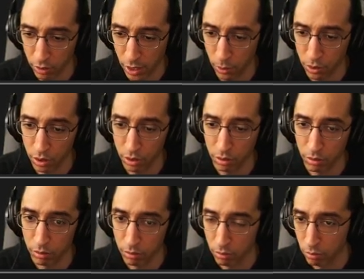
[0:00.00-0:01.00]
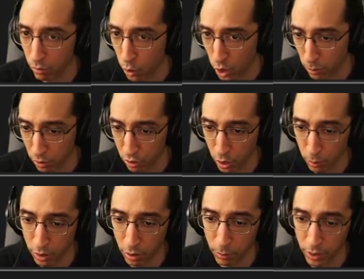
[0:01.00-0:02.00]
So that was just horribly
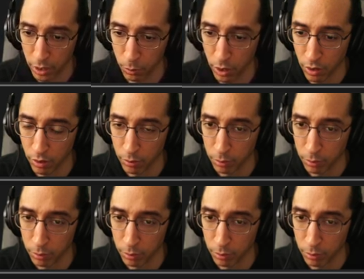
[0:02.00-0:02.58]
stupid to begin with.